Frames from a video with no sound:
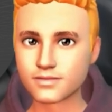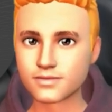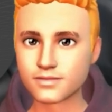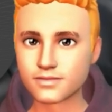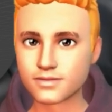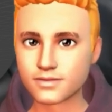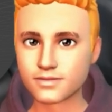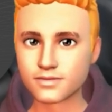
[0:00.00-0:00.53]

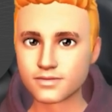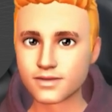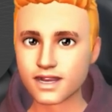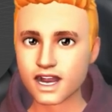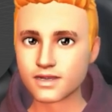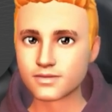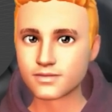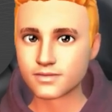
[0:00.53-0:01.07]
and then
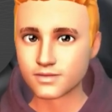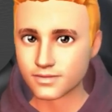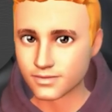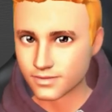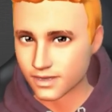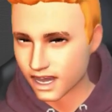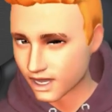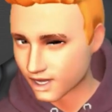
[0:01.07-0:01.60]

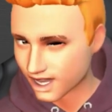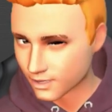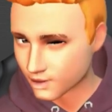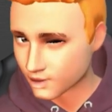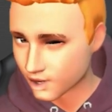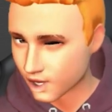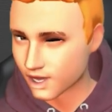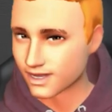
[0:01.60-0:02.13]
select these two
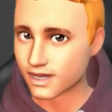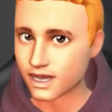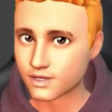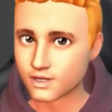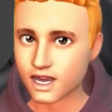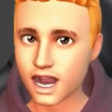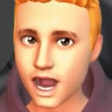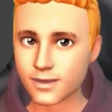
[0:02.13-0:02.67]
UVs G to
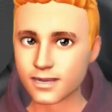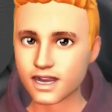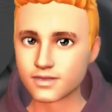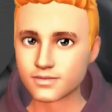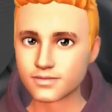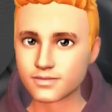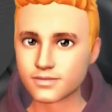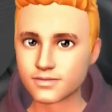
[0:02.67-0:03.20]
grab
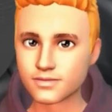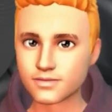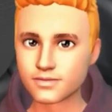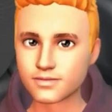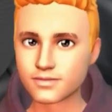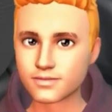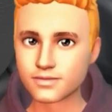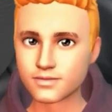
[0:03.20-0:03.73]

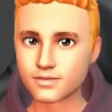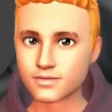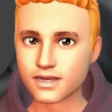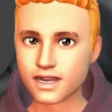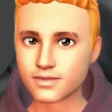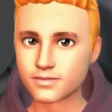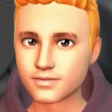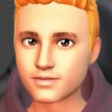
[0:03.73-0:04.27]
and keep it
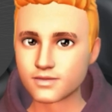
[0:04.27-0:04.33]
here.